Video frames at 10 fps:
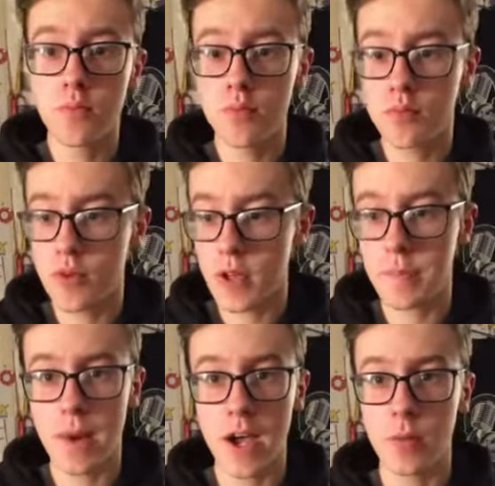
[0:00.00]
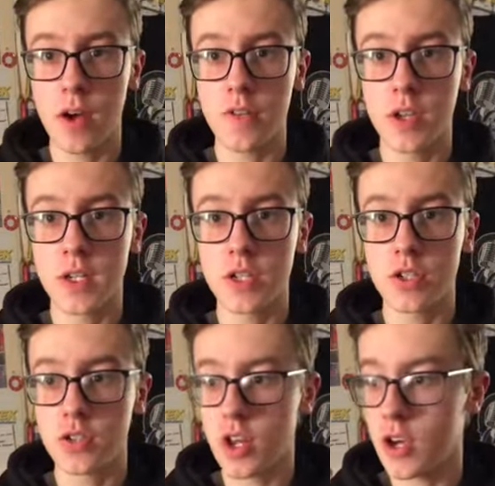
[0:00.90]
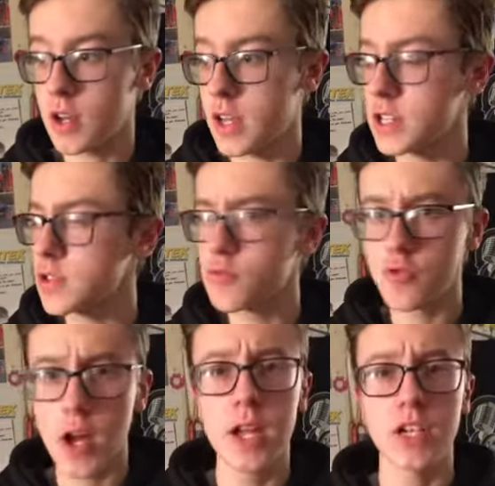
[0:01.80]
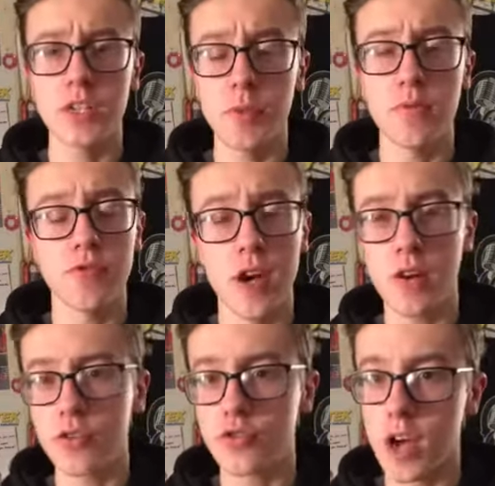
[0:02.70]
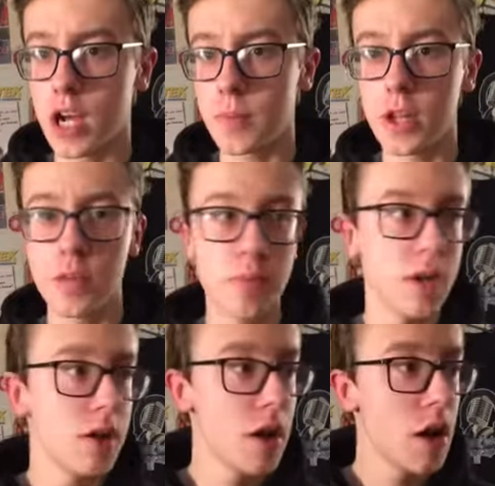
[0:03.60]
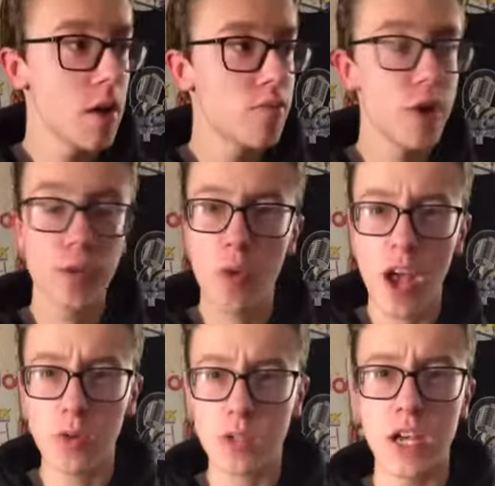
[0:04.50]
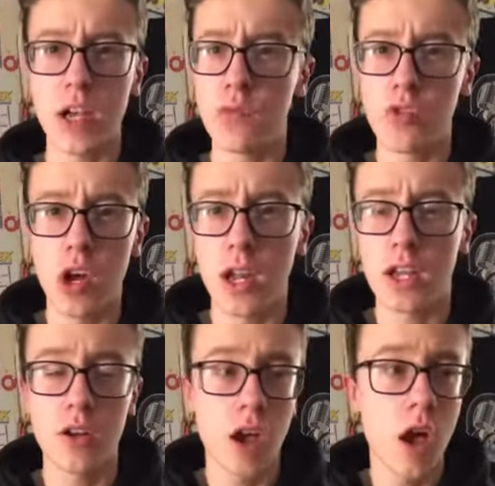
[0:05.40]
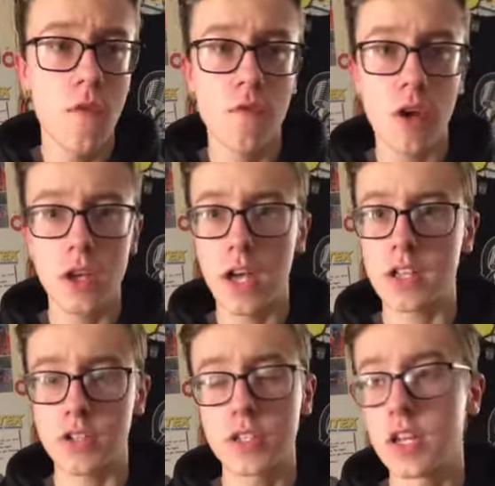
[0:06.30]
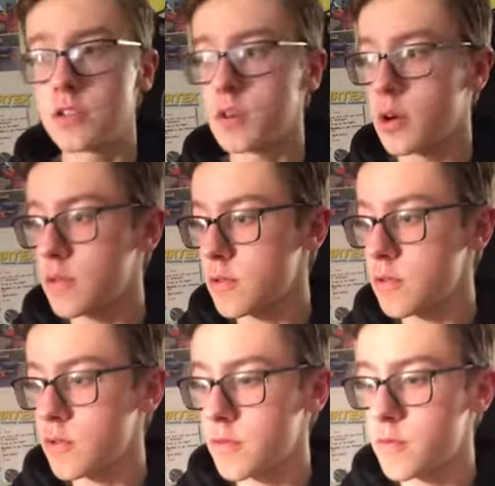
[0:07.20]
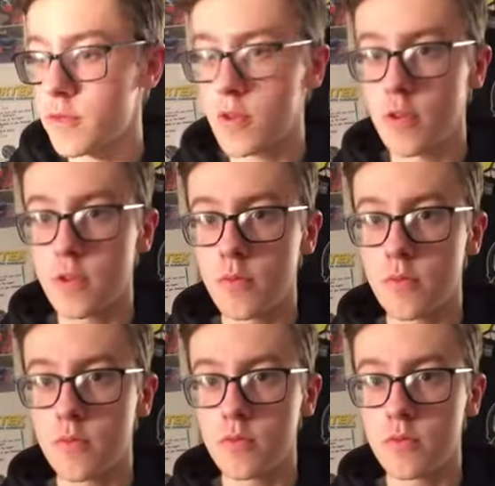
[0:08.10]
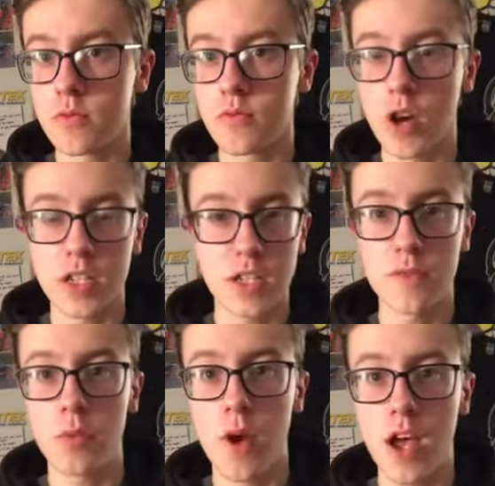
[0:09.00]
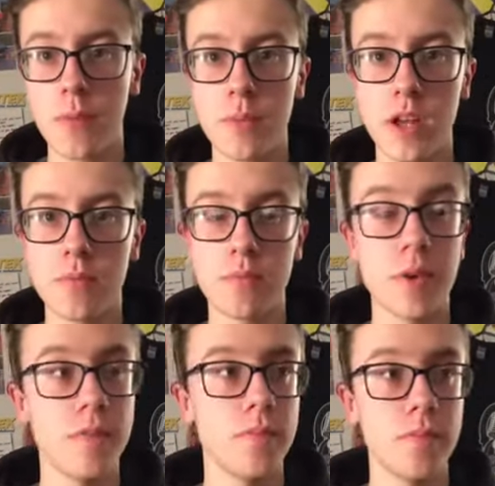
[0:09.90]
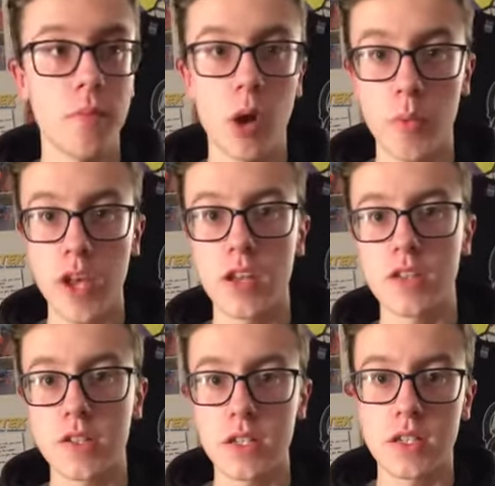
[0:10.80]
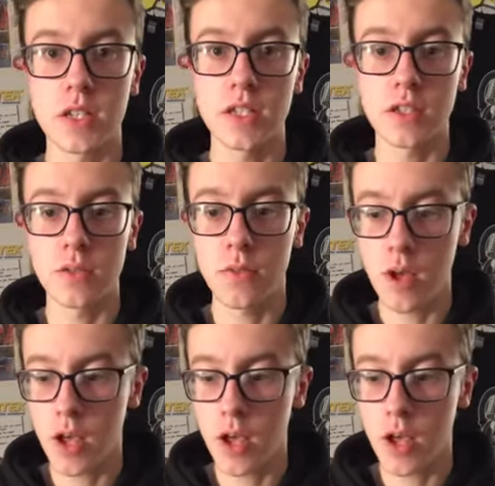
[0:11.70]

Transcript: Pretty bad weather conditions. Luckily, it didn't rain actually when we were out on track, but it had been pretty wet all day, really. And as I said, the racing in the wet had been my weakness this season.